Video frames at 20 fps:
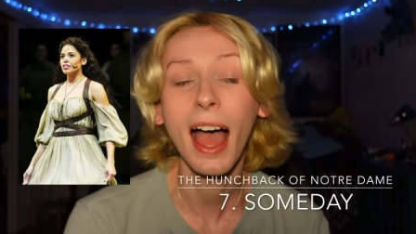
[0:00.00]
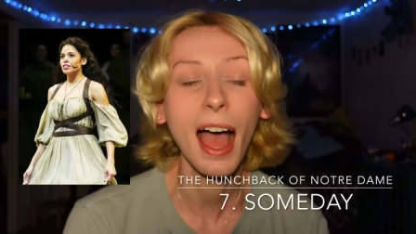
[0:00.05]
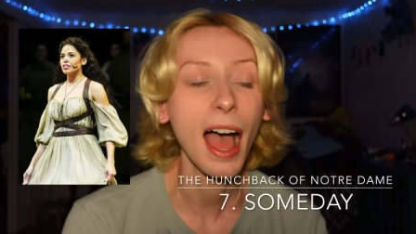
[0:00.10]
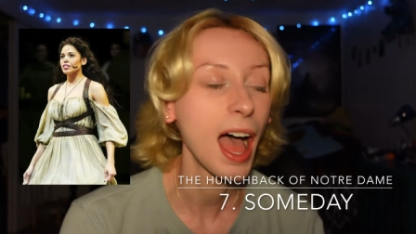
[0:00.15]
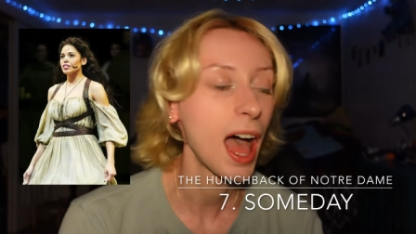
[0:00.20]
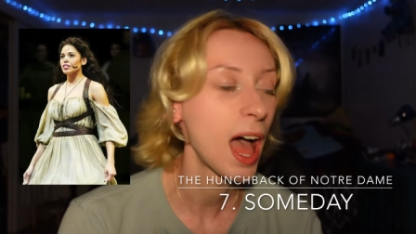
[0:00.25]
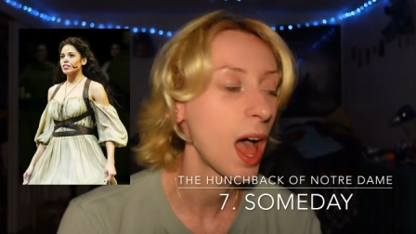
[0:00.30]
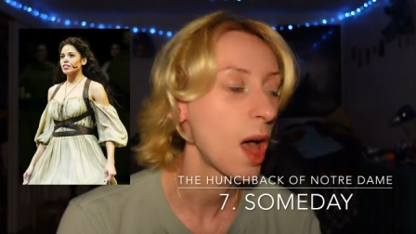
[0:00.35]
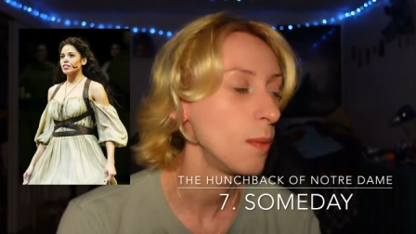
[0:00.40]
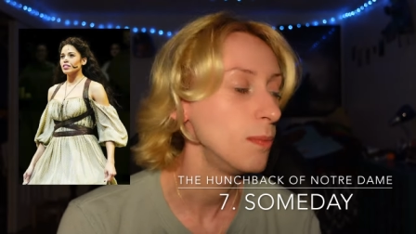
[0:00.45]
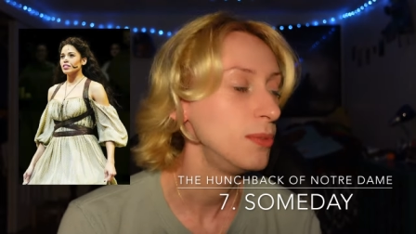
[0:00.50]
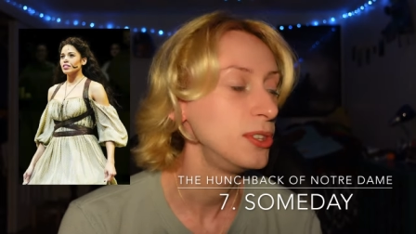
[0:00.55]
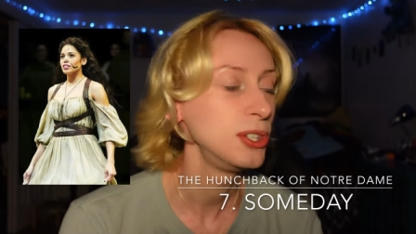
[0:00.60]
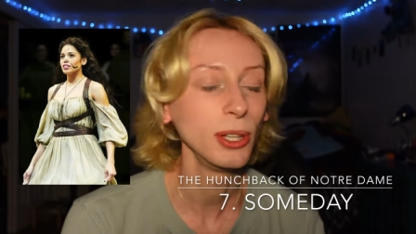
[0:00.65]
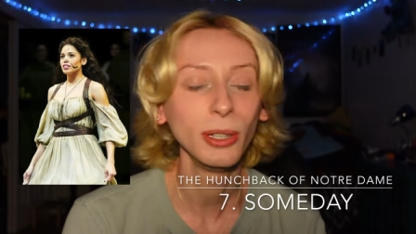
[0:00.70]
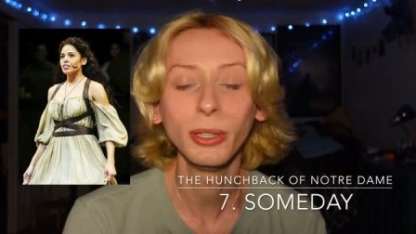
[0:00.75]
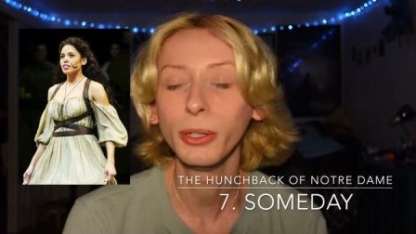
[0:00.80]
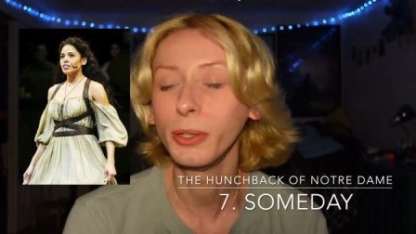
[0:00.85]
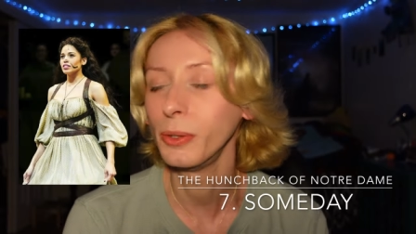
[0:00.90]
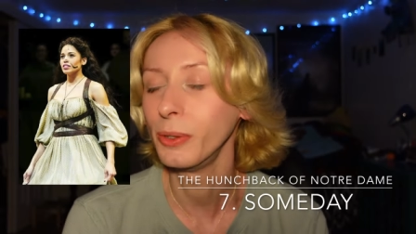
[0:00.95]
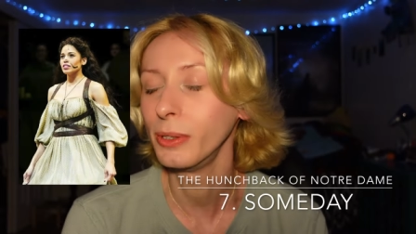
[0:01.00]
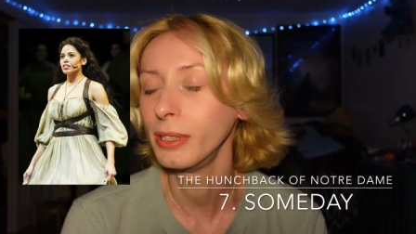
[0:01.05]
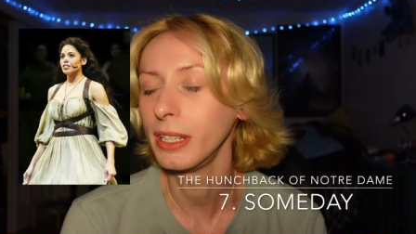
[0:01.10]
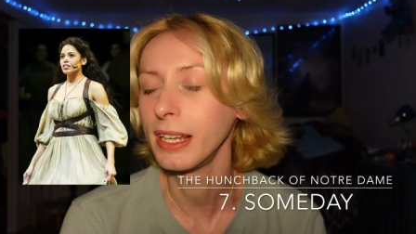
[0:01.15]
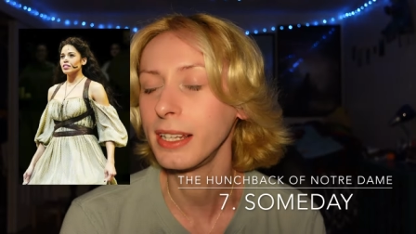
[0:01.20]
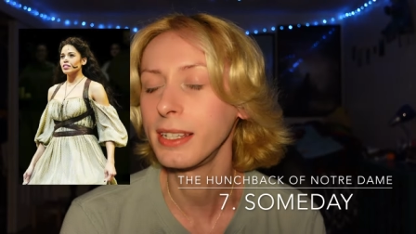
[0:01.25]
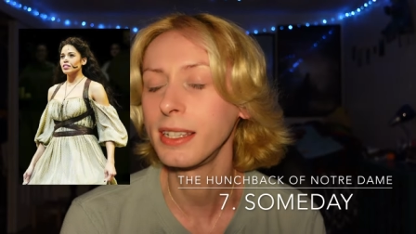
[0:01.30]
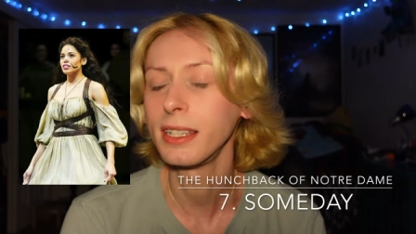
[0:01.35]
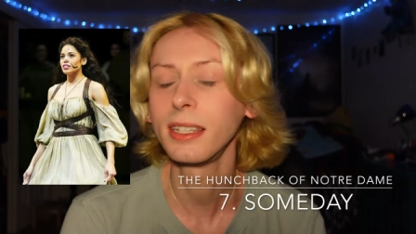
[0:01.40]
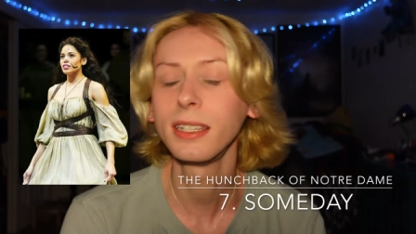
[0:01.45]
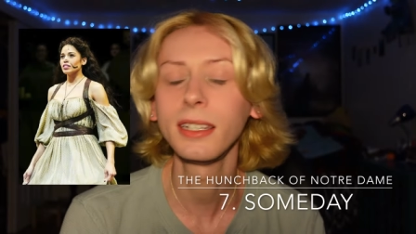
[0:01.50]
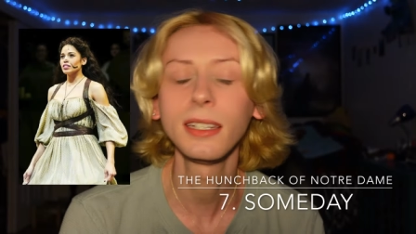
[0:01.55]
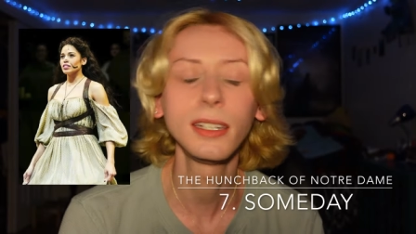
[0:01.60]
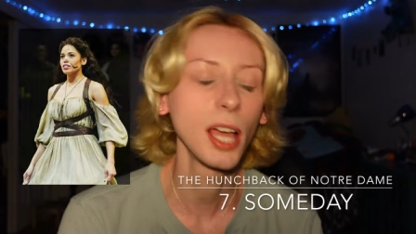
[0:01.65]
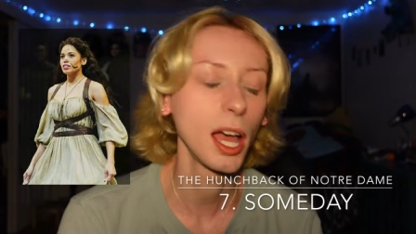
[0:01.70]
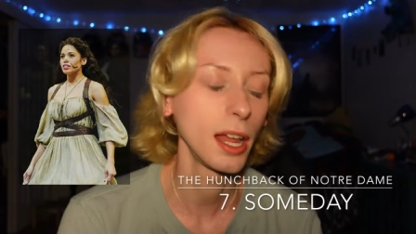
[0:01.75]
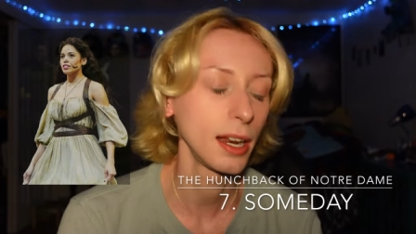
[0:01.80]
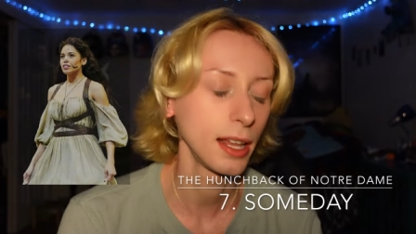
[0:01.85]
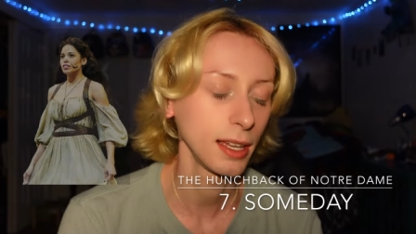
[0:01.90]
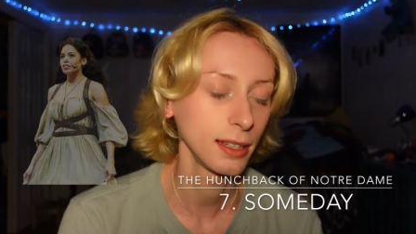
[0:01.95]
absolutely
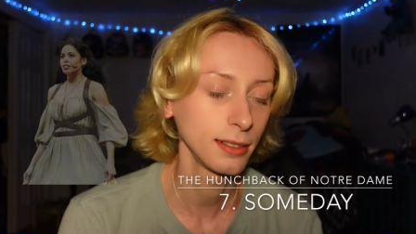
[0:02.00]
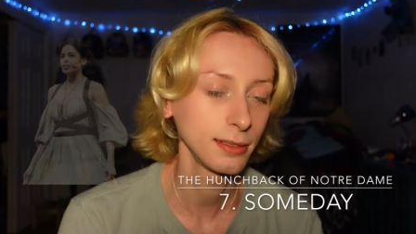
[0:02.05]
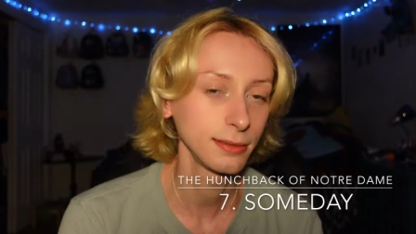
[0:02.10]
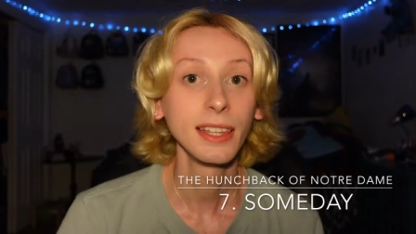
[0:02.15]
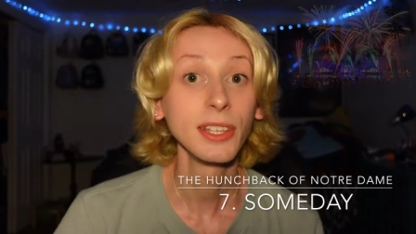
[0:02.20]
stunning.